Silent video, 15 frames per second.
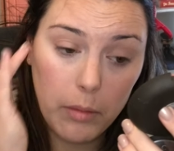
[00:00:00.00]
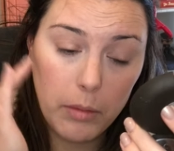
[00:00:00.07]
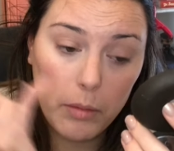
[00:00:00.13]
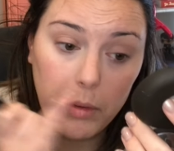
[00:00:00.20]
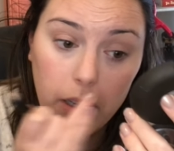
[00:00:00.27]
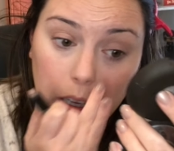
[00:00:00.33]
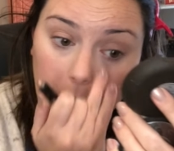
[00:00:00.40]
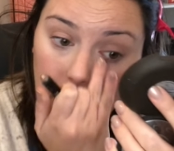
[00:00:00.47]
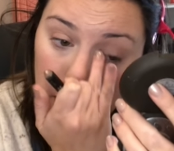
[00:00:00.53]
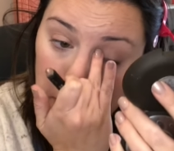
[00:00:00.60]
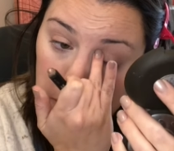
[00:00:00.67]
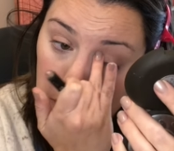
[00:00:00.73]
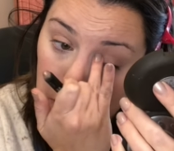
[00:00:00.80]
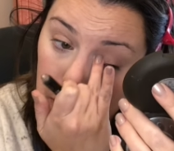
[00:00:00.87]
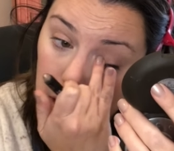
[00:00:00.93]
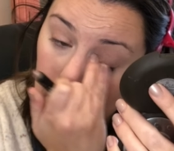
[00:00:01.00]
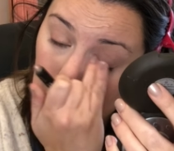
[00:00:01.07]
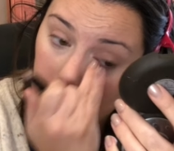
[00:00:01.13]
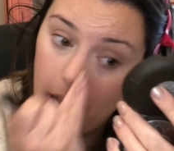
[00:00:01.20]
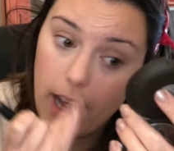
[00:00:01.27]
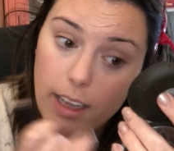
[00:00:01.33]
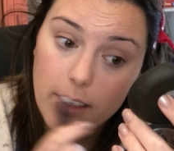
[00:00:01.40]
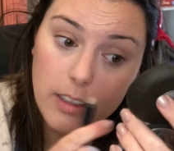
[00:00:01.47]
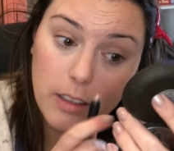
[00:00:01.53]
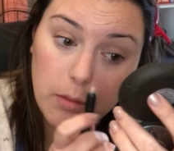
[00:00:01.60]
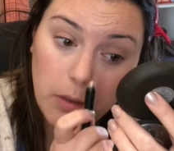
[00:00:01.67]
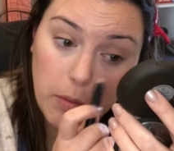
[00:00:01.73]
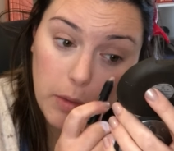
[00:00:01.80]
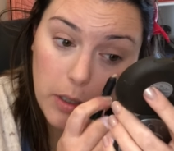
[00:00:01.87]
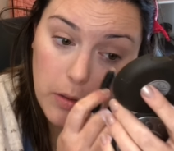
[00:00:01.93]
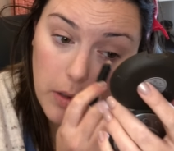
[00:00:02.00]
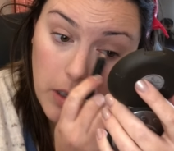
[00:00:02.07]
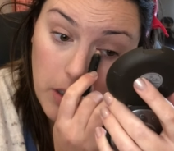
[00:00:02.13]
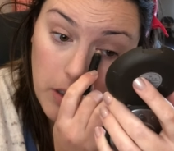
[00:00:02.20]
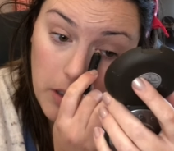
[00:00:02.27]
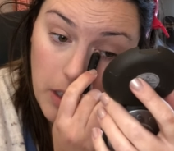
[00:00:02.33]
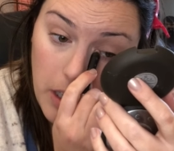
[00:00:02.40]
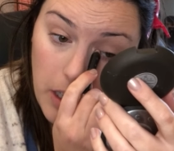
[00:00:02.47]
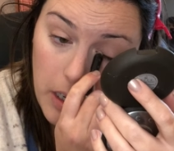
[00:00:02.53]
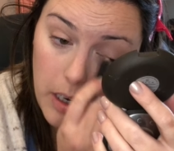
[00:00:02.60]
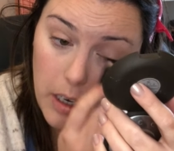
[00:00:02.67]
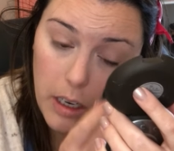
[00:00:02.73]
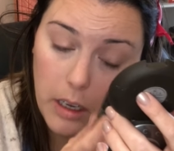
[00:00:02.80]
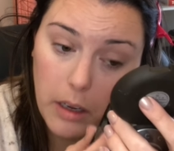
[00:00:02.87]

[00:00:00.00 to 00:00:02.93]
We've been wearing masks, we've been doing all that.